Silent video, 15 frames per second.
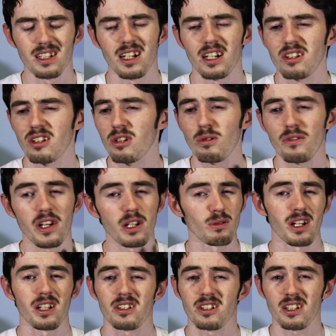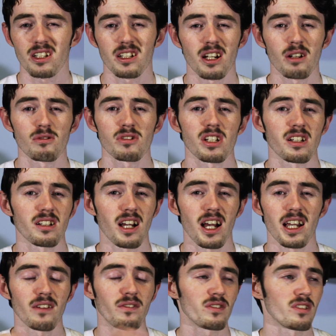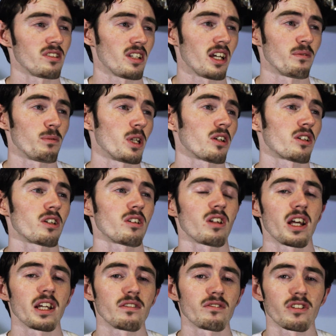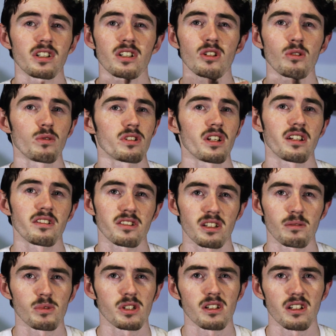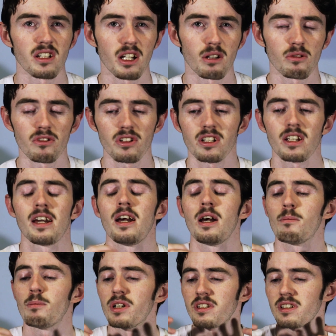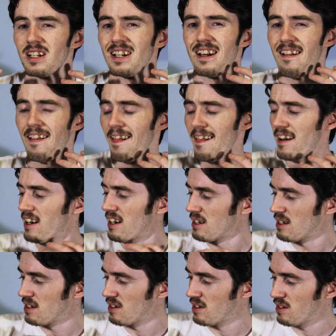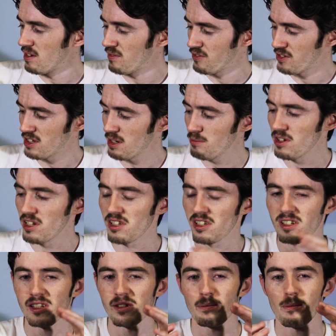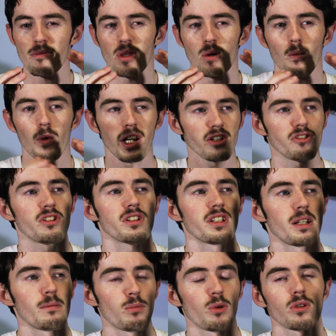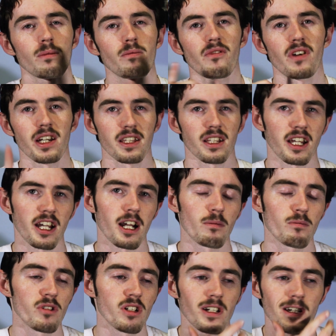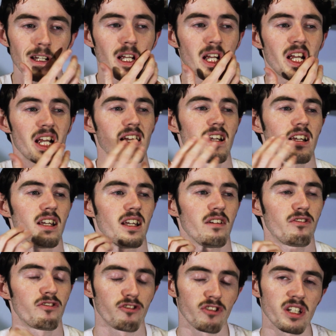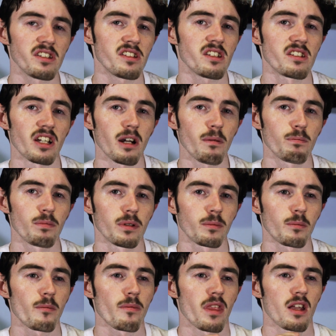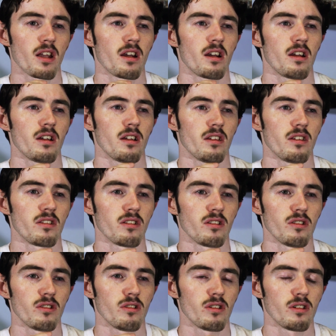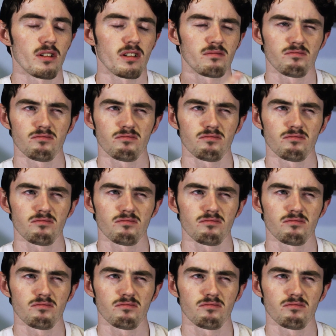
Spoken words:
thing. I don't know if anyone else encounters it. I've been looking online for it, and no one else seems to encounter it. But for some reason, when I try to import them via the camera, it freezes up. The